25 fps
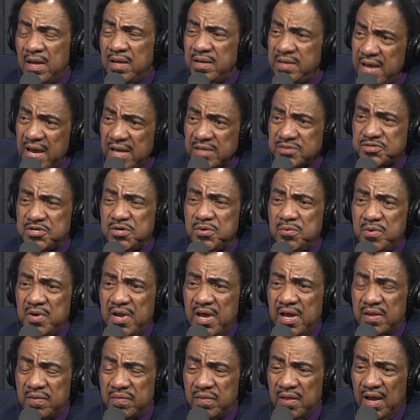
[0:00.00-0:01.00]
Yeah, tune
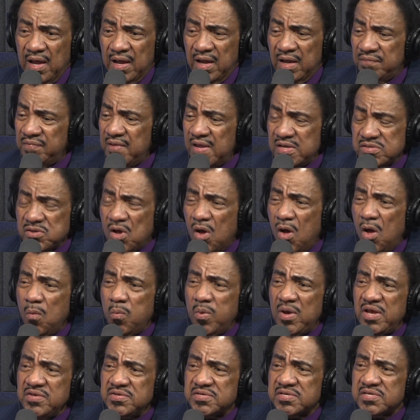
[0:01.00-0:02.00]
in. There's
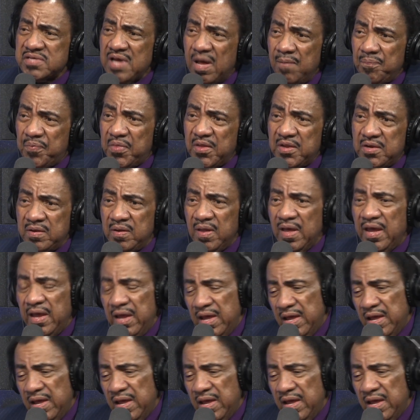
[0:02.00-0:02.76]
always something.